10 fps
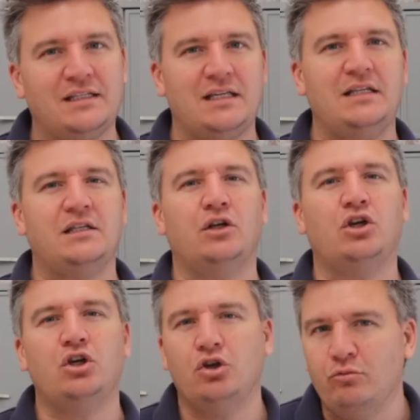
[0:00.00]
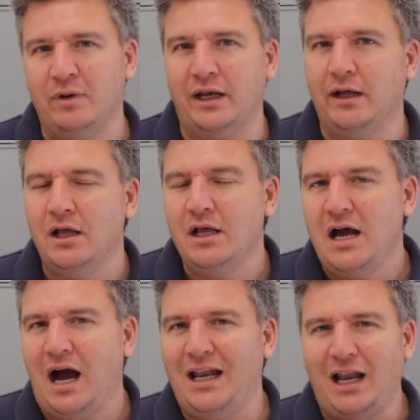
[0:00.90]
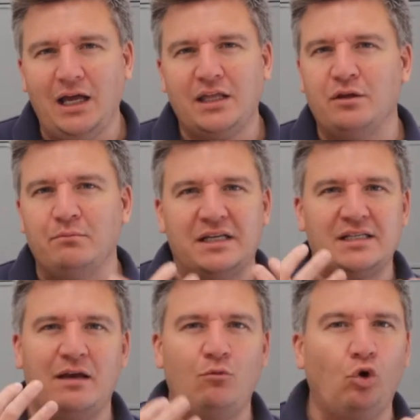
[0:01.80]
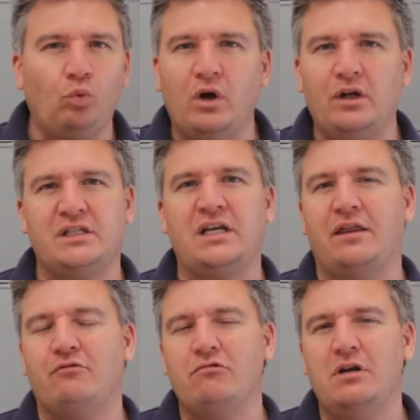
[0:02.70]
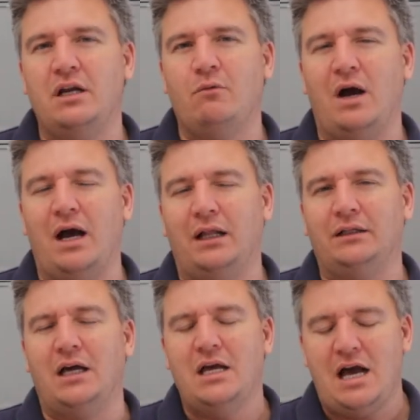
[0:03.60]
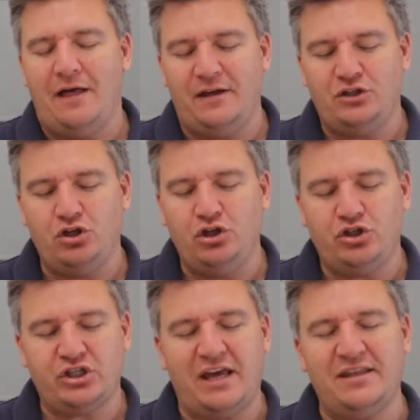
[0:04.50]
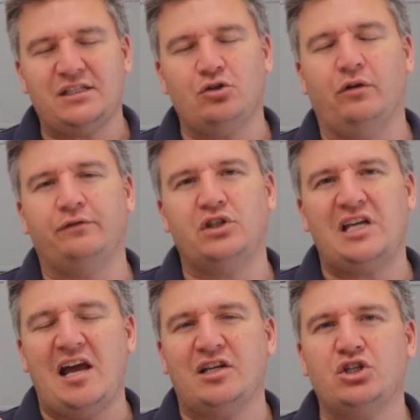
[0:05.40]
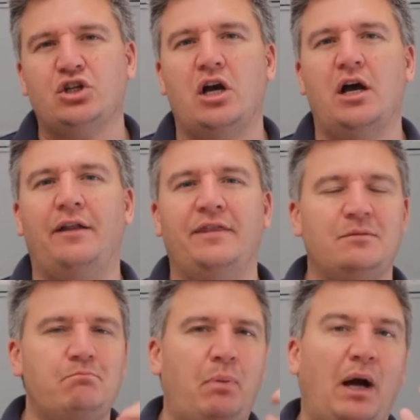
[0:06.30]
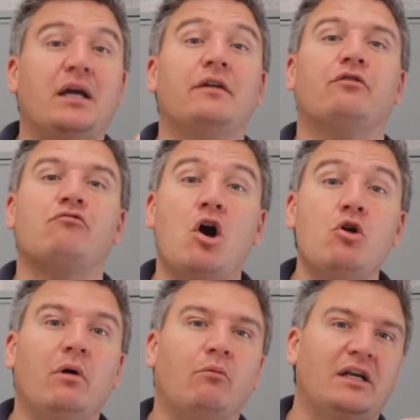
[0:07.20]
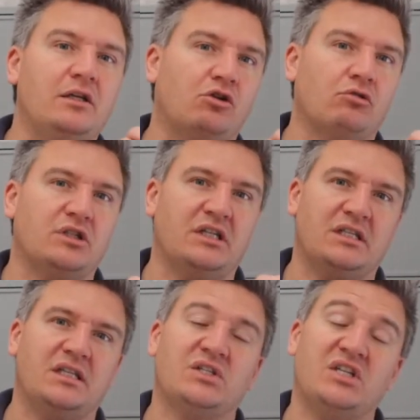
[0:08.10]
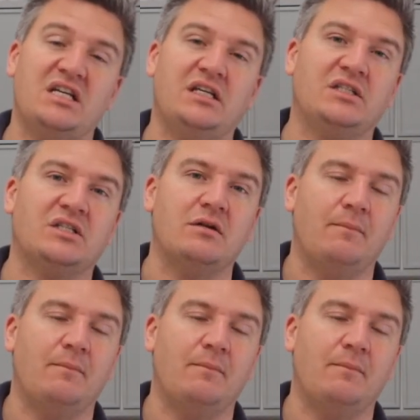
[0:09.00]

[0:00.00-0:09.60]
seeds and cumin. I like them because they've all worked together really well and you just get this sort of texture and this bite of aroma when you crunch into the seeds.